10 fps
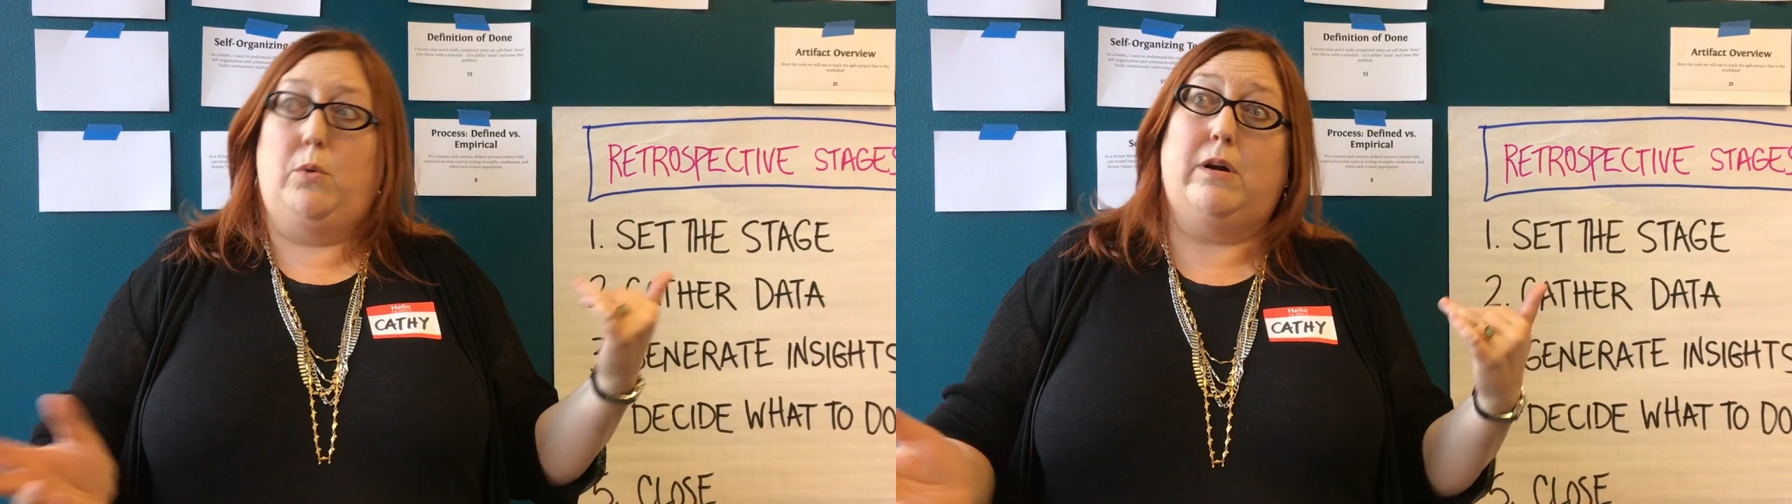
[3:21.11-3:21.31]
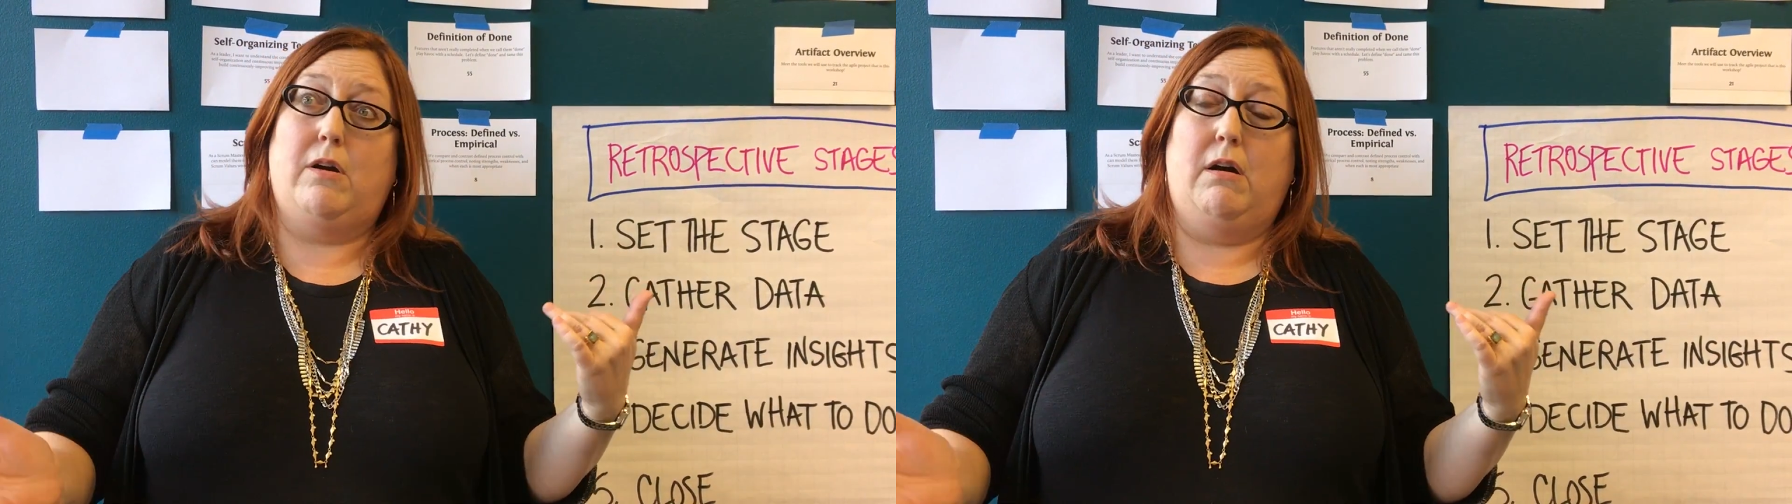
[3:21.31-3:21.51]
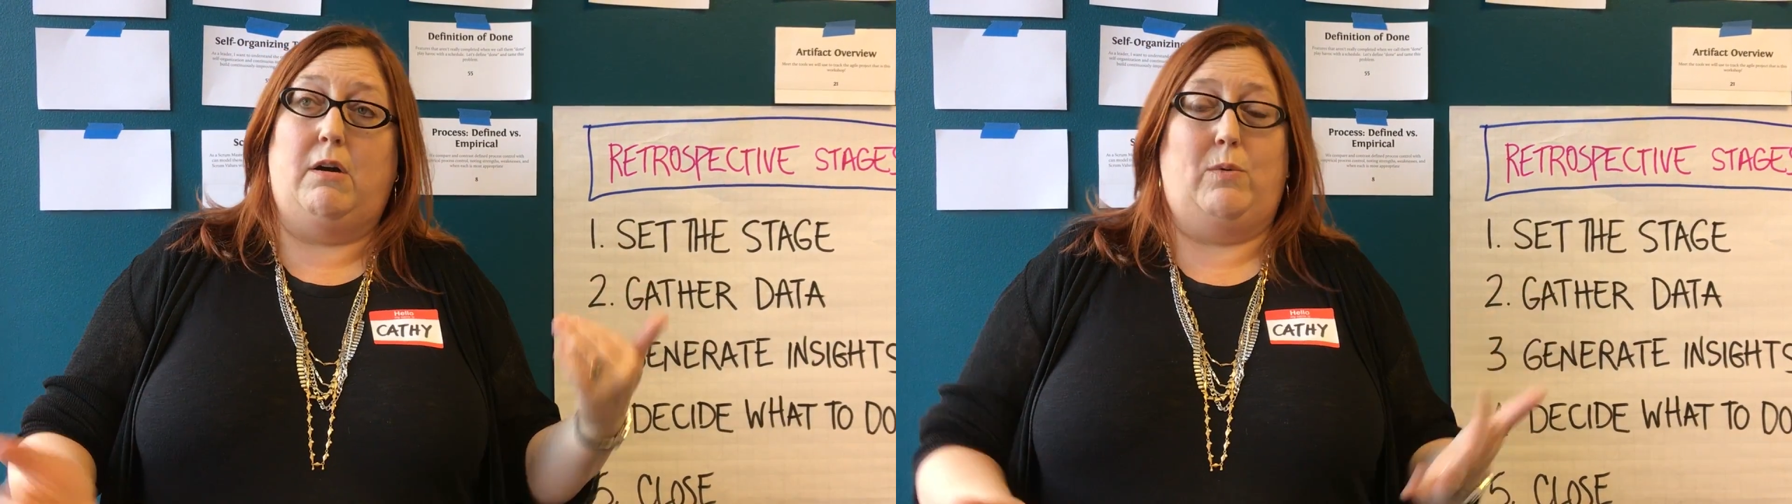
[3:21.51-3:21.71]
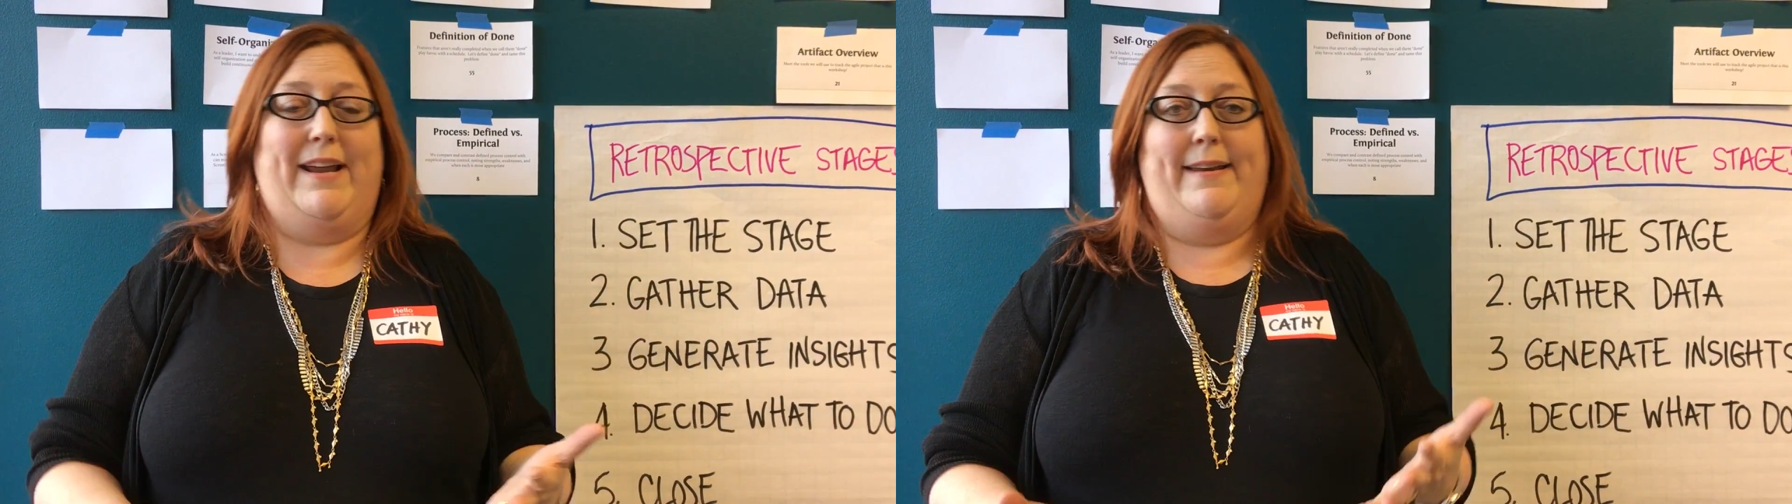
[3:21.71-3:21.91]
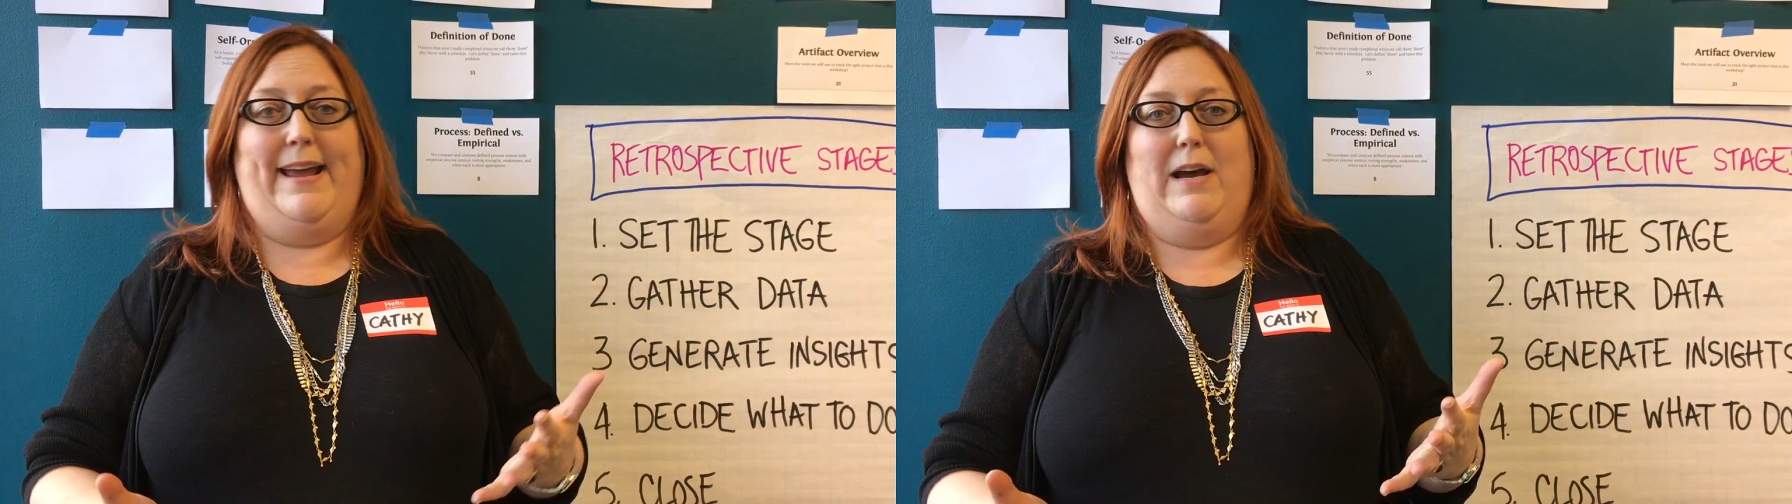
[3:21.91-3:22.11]
were a car
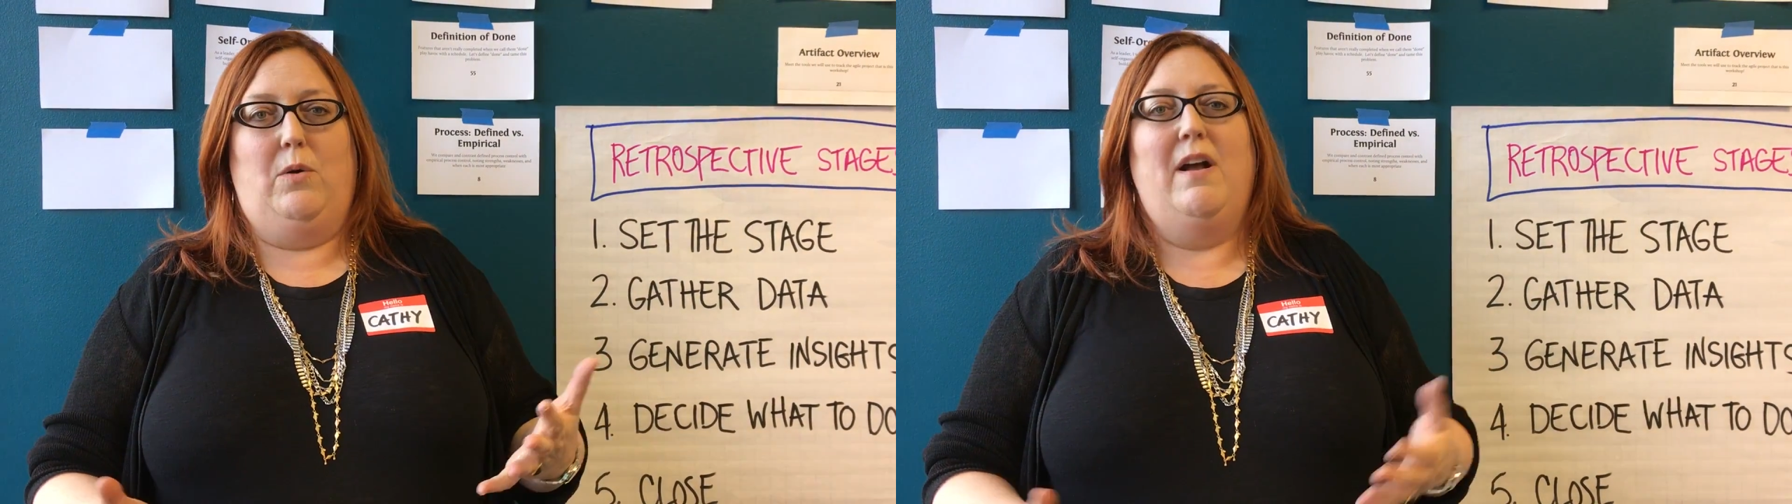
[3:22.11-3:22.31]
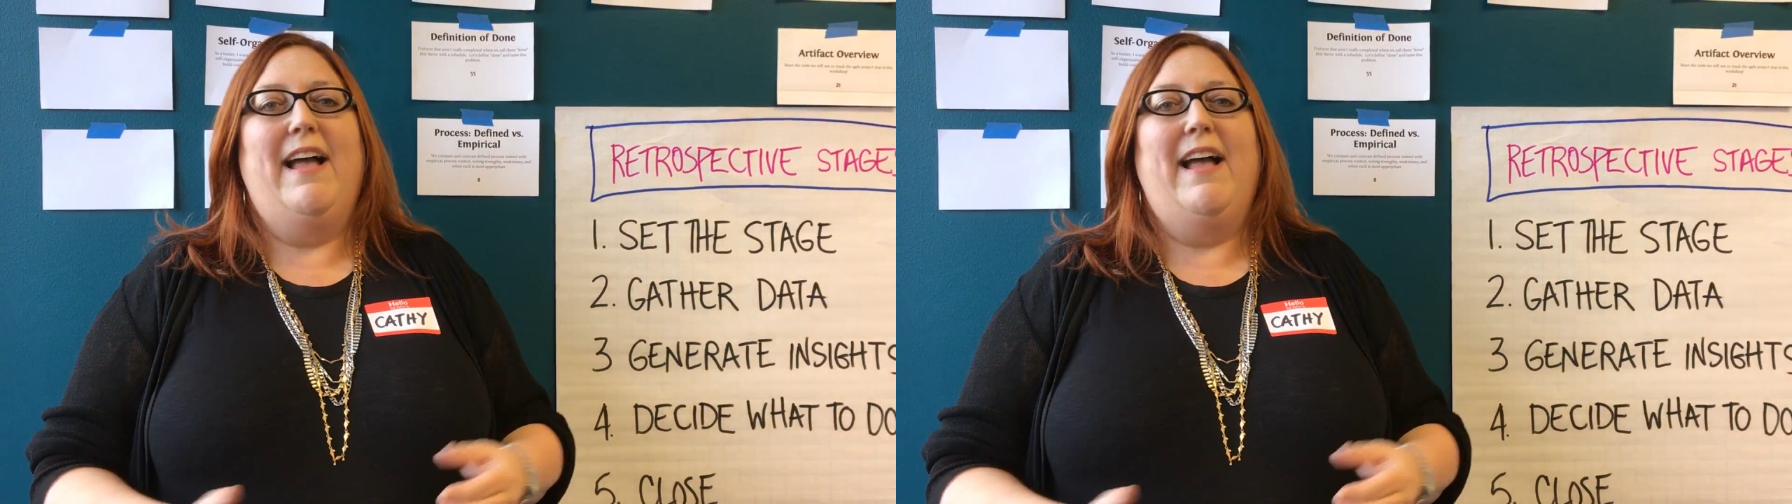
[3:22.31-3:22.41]
right now?